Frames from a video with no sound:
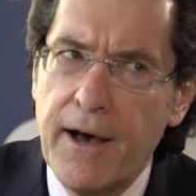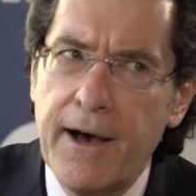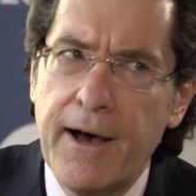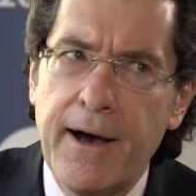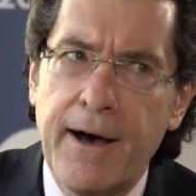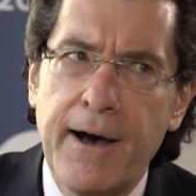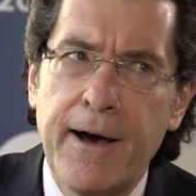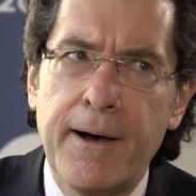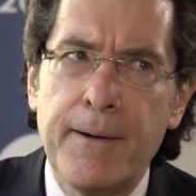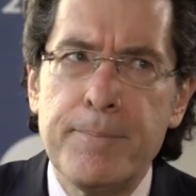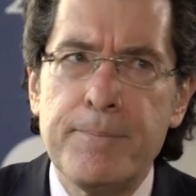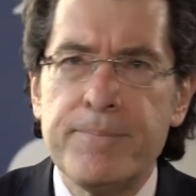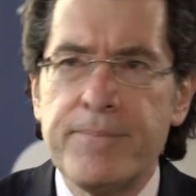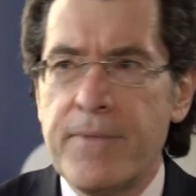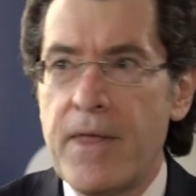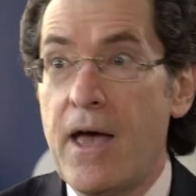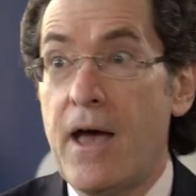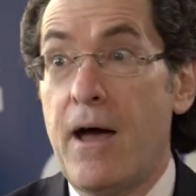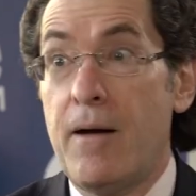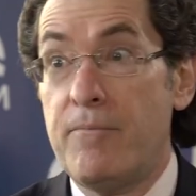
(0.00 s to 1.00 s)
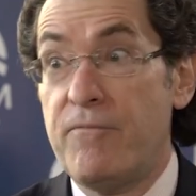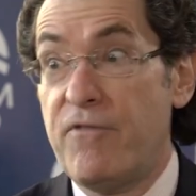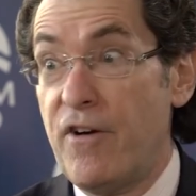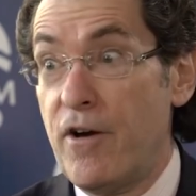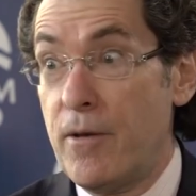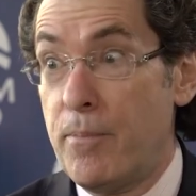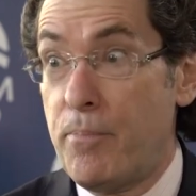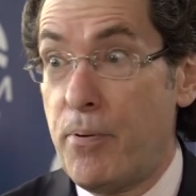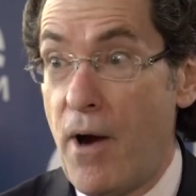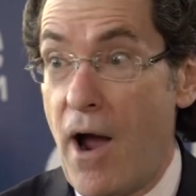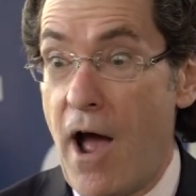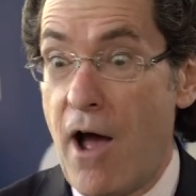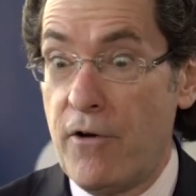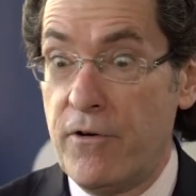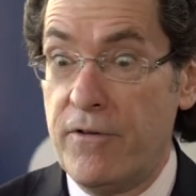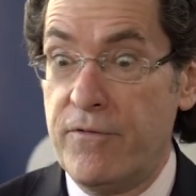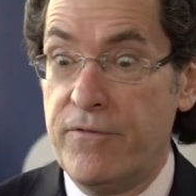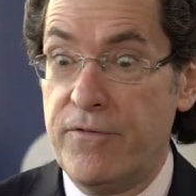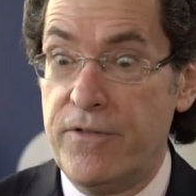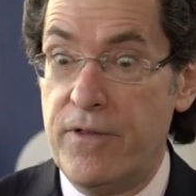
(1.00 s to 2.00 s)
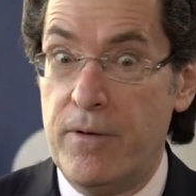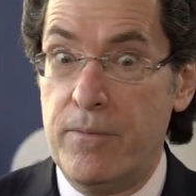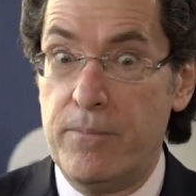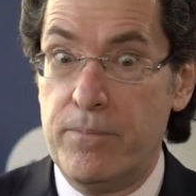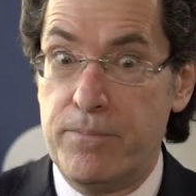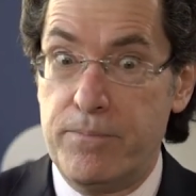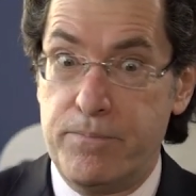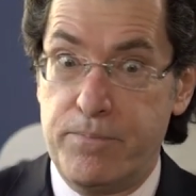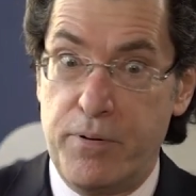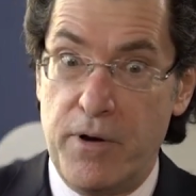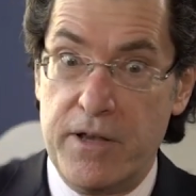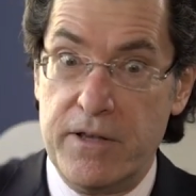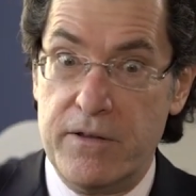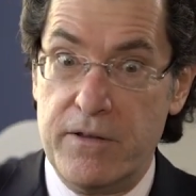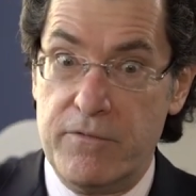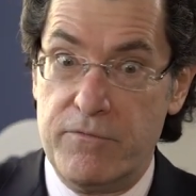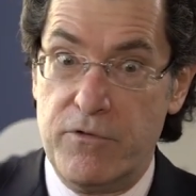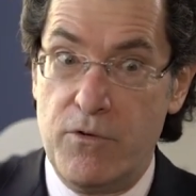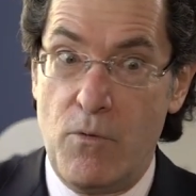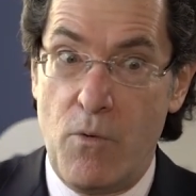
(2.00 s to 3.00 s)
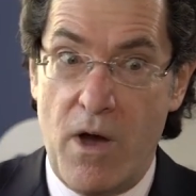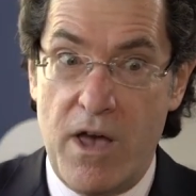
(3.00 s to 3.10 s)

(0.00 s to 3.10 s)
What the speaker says: I'm very proud of the